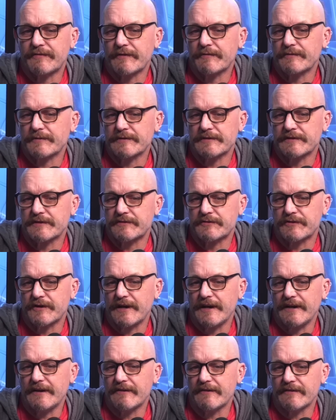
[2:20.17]
if it was a
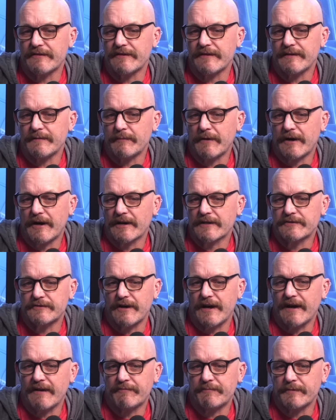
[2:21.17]
trade or the mock
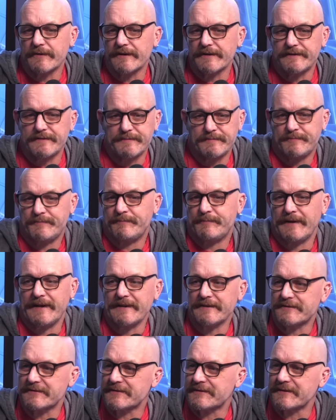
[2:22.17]
draft, but
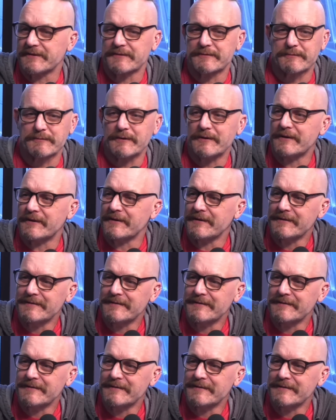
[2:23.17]
pants are still swole.